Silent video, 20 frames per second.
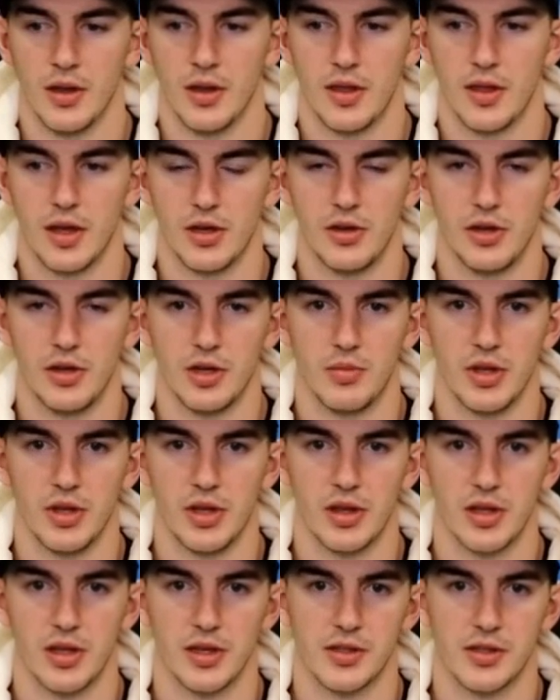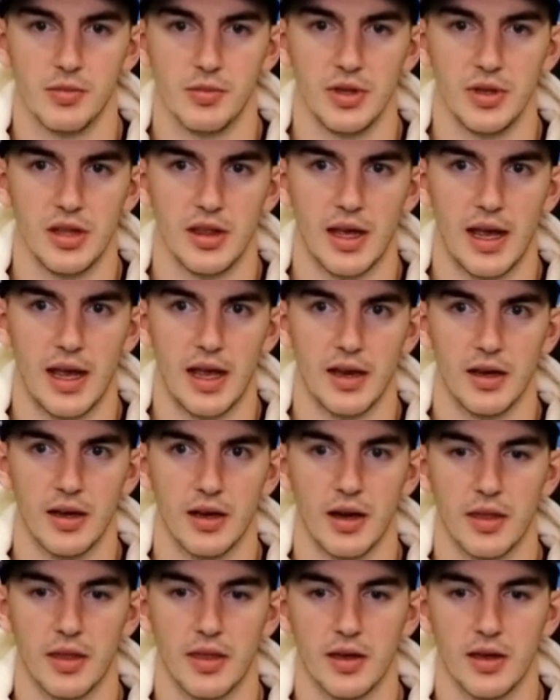think you need to be this or be that,
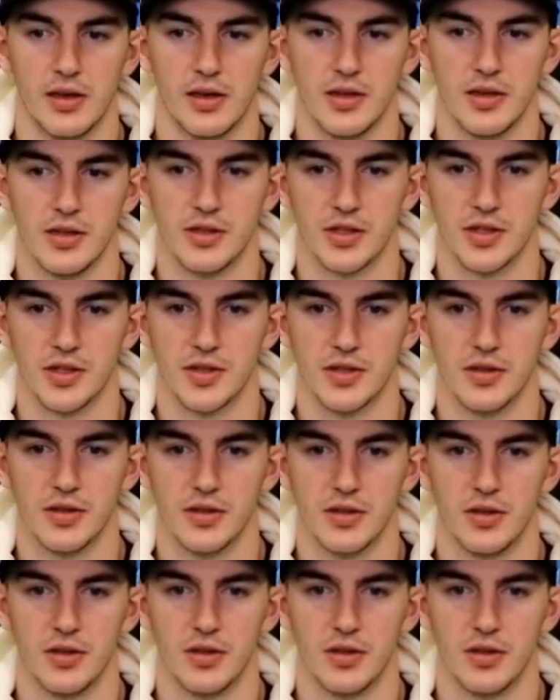and I think he's just,